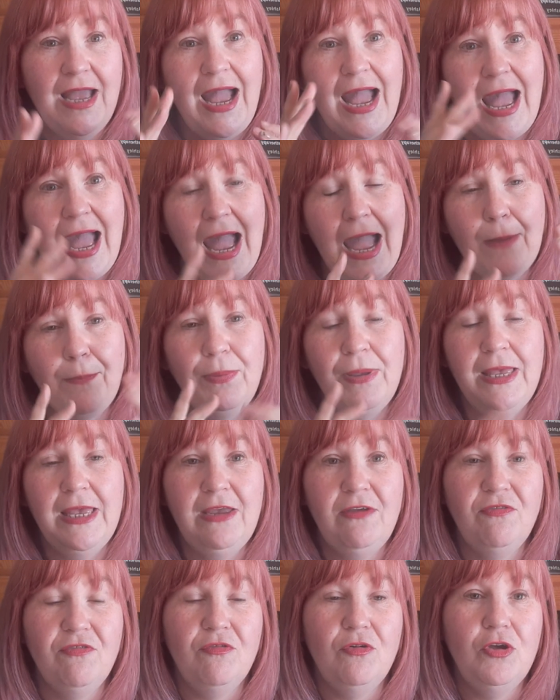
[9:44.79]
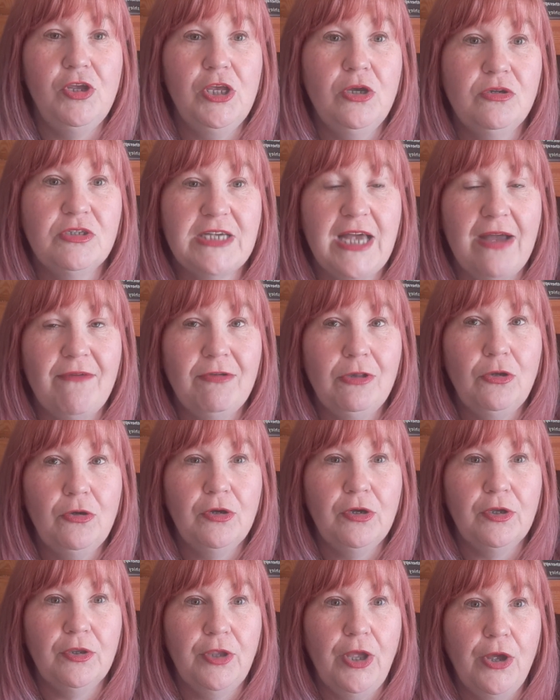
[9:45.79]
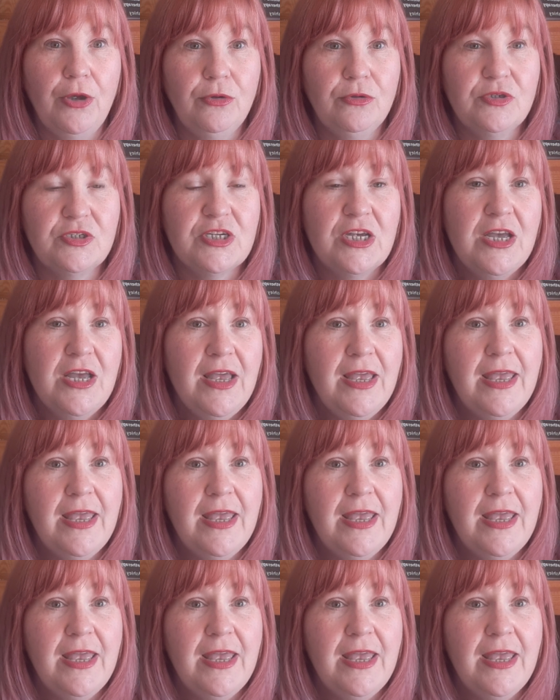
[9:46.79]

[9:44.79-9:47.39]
happy for you to have a look at those,